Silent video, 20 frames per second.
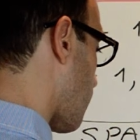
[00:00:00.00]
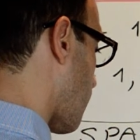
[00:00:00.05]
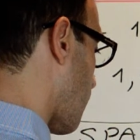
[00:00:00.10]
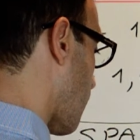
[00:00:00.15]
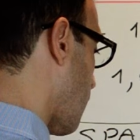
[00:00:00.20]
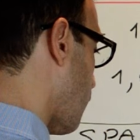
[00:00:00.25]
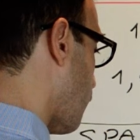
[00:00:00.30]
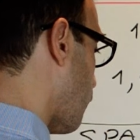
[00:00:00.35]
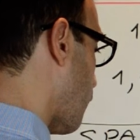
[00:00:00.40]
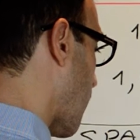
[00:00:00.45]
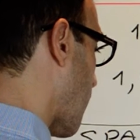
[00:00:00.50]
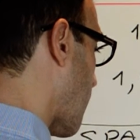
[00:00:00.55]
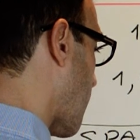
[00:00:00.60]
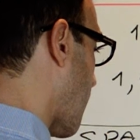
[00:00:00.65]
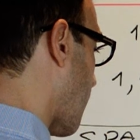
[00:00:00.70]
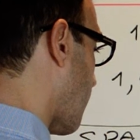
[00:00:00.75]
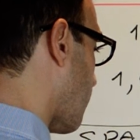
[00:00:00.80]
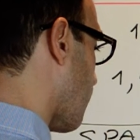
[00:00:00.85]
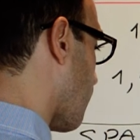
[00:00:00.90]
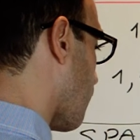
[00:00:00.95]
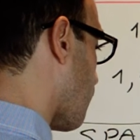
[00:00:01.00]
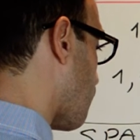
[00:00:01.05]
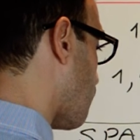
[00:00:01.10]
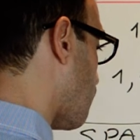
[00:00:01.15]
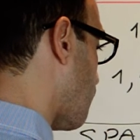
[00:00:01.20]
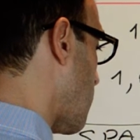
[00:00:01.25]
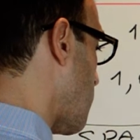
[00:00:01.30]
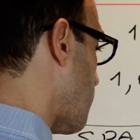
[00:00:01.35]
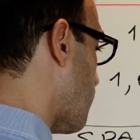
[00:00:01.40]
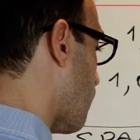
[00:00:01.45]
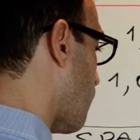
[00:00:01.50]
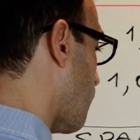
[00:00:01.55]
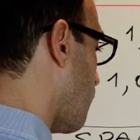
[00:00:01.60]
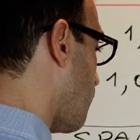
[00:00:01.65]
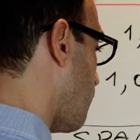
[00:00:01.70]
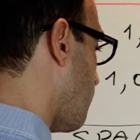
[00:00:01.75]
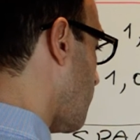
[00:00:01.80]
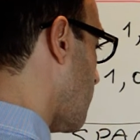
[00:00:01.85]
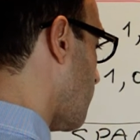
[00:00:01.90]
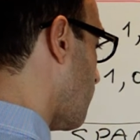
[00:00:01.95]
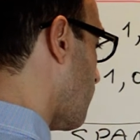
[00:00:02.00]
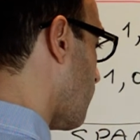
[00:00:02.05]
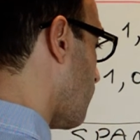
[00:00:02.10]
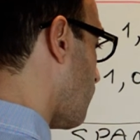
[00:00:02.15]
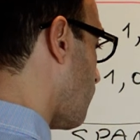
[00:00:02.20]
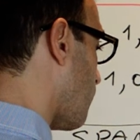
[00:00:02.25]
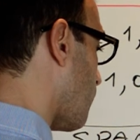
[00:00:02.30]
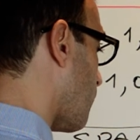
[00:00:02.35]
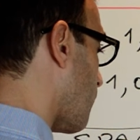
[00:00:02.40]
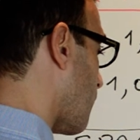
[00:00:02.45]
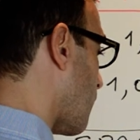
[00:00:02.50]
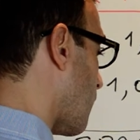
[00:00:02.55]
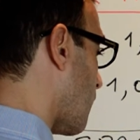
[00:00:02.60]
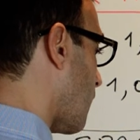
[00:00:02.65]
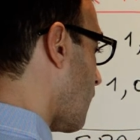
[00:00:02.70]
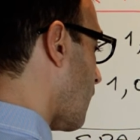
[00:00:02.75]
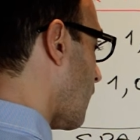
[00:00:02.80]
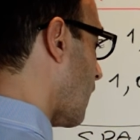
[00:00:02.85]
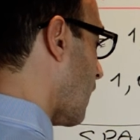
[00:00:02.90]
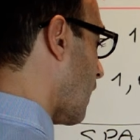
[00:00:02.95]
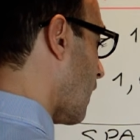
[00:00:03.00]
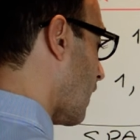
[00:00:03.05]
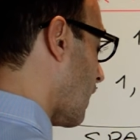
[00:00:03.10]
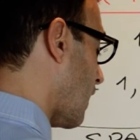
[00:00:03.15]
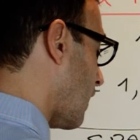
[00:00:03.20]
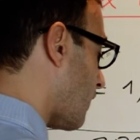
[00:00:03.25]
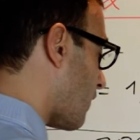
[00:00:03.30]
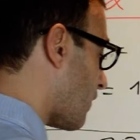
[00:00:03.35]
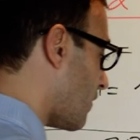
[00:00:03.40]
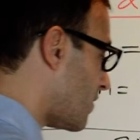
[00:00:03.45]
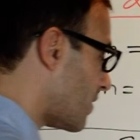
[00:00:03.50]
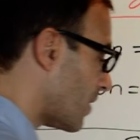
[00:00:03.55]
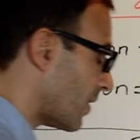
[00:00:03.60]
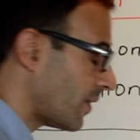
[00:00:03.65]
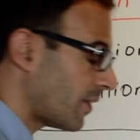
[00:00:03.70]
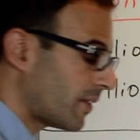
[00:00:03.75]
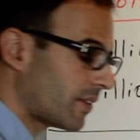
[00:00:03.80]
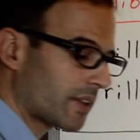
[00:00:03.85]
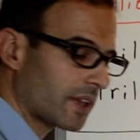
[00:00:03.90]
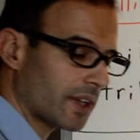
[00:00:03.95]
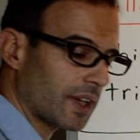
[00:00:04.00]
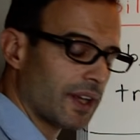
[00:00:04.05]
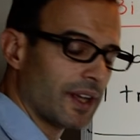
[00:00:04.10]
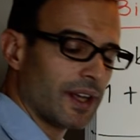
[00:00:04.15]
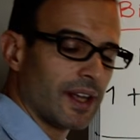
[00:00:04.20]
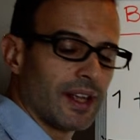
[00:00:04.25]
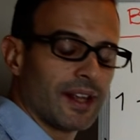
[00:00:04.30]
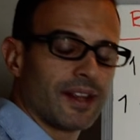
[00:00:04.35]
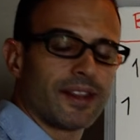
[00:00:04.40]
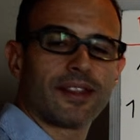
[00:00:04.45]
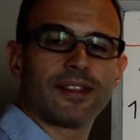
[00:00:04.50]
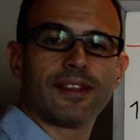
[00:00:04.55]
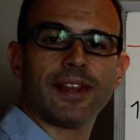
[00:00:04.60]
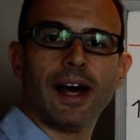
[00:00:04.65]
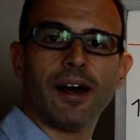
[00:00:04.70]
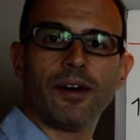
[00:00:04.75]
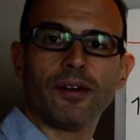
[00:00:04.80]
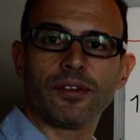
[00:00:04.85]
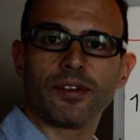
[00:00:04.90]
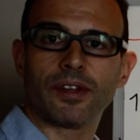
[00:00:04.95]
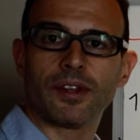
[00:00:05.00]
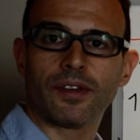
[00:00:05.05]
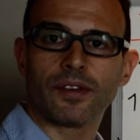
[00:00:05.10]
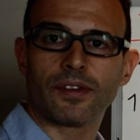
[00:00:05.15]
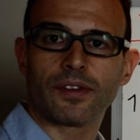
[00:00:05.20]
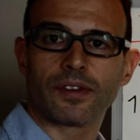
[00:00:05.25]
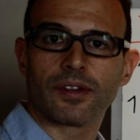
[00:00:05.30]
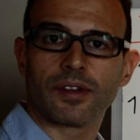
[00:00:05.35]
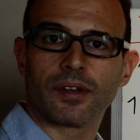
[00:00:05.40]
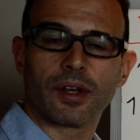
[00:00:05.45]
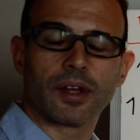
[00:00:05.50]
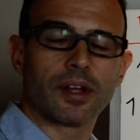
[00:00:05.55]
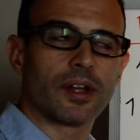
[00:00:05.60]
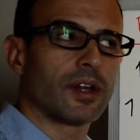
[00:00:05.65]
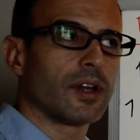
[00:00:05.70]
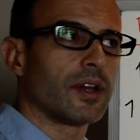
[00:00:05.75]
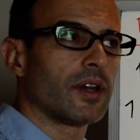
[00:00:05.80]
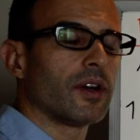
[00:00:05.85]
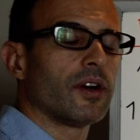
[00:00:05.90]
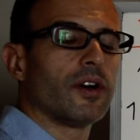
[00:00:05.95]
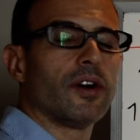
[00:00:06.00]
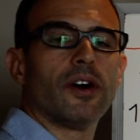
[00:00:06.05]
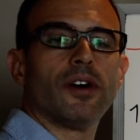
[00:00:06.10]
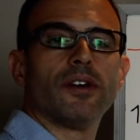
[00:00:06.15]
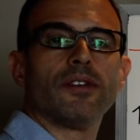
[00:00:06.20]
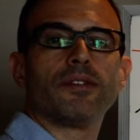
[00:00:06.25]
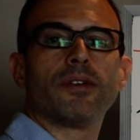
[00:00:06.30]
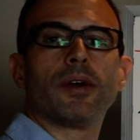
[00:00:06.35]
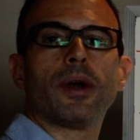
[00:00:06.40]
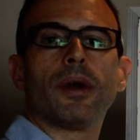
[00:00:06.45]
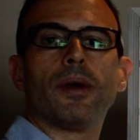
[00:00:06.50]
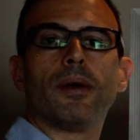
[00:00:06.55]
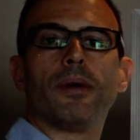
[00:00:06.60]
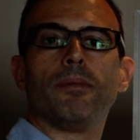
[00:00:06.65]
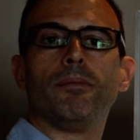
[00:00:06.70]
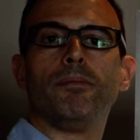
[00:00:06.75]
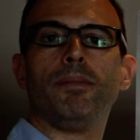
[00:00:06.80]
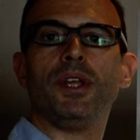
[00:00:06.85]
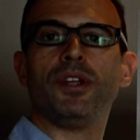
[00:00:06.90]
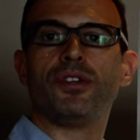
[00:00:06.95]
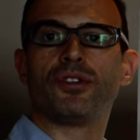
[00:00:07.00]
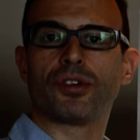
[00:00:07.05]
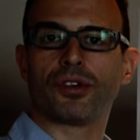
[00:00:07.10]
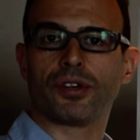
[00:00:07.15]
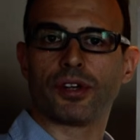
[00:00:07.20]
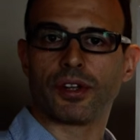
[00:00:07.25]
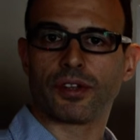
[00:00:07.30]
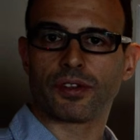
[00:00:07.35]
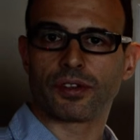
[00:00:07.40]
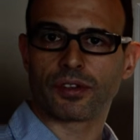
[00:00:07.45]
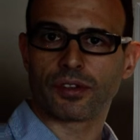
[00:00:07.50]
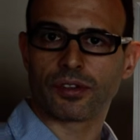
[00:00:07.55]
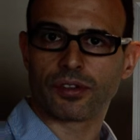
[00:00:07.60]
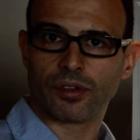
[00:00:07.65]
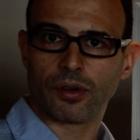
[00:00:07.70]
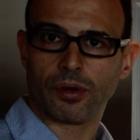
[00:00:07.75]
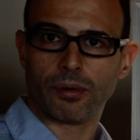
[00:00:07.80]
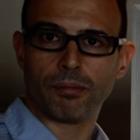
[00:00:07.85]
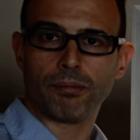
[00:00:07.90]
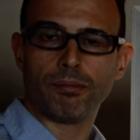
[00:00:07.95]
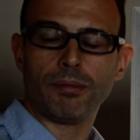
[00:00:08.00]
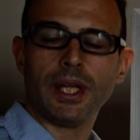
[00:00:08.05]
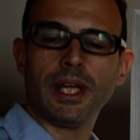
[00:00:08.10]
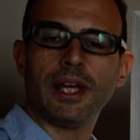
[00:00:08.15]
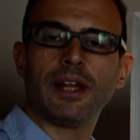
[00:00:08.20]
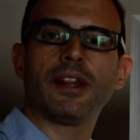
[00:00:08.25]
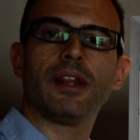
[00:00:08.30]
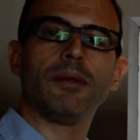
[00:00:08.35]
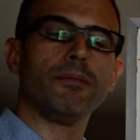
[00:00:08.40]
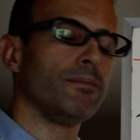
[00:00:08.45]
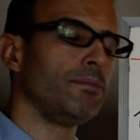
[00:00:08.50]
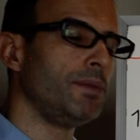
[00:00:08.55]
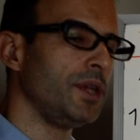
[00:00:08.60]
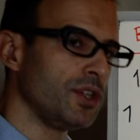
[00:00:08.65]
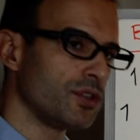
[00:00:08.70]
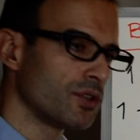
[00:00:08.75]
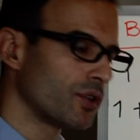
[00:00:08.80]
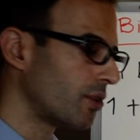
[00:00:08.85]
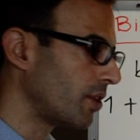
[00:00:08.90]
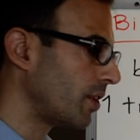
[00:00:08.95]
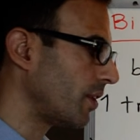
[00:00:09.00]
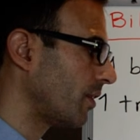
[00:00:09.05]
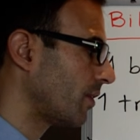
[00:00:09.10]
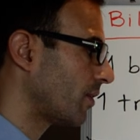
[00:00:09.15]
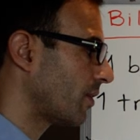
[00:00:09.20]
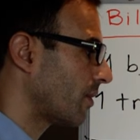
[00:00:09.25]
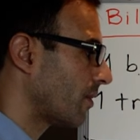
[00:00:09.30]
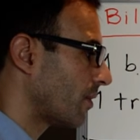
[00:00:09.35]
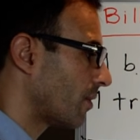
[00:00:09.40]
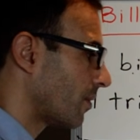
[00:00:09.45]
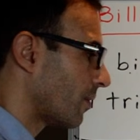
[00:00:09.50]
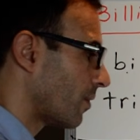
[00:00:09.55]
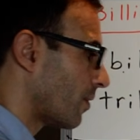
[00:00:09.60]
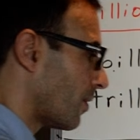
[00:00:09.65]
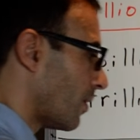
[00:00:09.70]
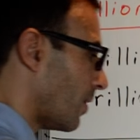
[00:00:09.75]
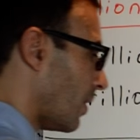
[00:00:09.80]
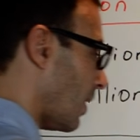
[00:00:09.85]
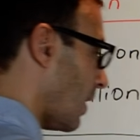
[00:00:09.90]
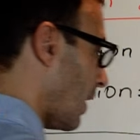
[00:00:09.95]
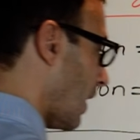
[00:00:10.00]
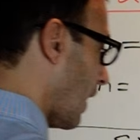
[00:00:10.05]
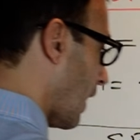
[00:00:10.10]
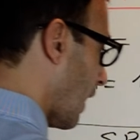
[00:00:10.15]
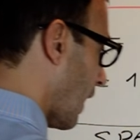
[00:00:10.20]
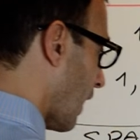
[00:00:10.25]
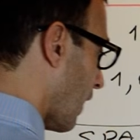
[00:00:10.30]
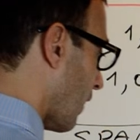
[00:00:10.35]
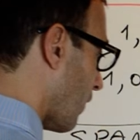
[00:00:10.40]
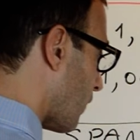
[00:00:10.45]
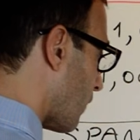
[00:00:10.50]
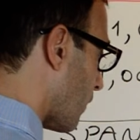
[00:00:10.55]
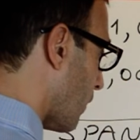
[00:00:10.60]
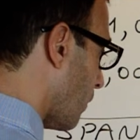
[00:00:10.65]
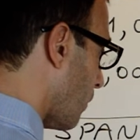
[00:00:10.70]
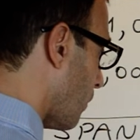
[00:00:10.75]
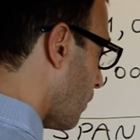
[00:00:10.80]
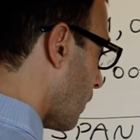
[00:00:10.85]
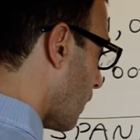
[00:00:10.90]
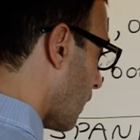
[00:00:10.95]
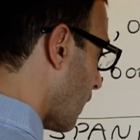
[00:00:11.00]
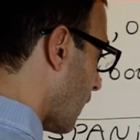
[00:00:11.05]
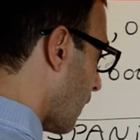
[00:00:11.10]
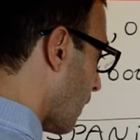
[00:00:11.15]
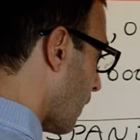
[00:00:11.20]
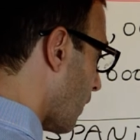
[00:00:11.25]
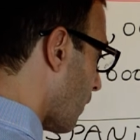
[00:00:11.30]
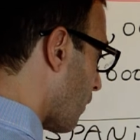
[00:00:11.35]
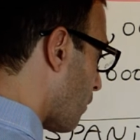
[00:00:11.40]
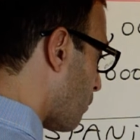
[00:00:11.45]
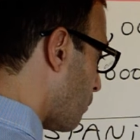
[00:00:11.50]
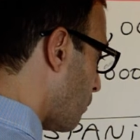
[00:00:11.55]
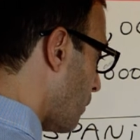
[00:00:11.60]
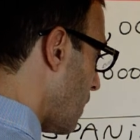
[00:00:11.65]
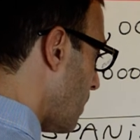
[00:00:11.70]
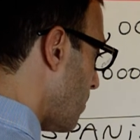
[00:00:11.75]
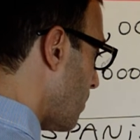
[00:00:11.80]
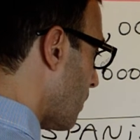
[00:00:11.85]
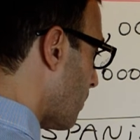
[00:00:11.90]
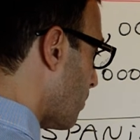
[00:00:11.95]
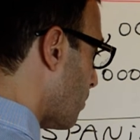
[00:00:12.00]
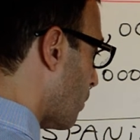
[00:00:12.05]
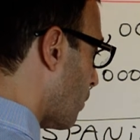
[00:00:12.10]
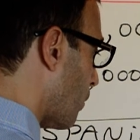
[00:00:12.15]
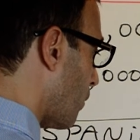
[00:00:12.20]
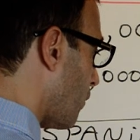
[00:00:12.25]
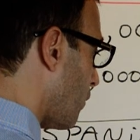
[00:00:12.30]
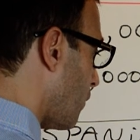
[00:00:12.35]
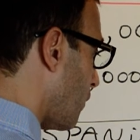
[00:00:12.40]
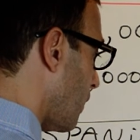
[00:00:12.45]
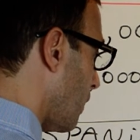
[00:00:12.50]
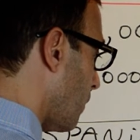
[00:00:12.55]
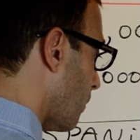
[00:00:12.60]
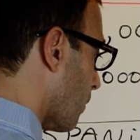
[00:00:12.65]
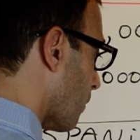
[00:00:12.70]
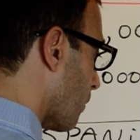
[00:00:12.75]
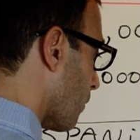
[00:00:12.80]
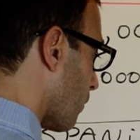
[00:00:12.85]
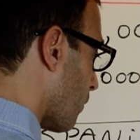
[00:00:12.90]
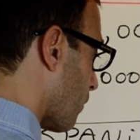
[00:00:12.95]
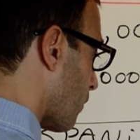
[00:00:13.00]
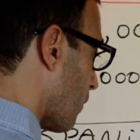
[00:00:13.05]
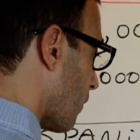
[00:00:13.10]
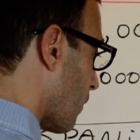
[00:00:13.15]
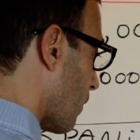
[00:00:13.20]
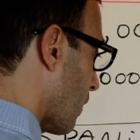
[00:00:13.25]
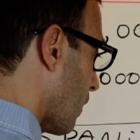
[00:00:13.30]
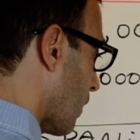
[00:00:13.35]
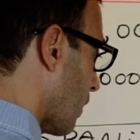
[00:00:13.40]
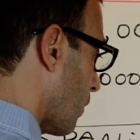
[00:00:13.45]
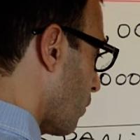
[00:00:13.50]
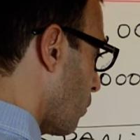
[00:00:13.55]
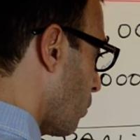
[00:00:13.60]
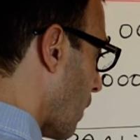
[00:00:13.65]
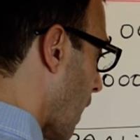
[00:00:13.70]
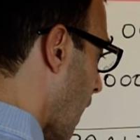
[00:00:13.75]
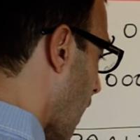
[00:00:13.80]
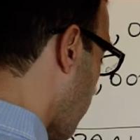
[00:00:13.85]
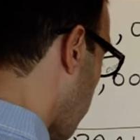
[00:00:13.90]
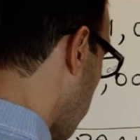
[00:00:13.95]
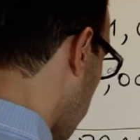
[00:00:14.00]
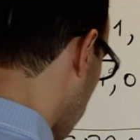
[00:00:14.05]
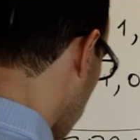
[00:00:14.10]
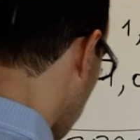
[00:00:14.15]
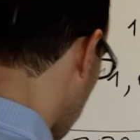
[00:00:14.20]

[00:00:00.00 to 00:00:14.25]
if I add 3 more zeros, it's just thousands of billones. So, miles de billones. So, 3 more zeros to have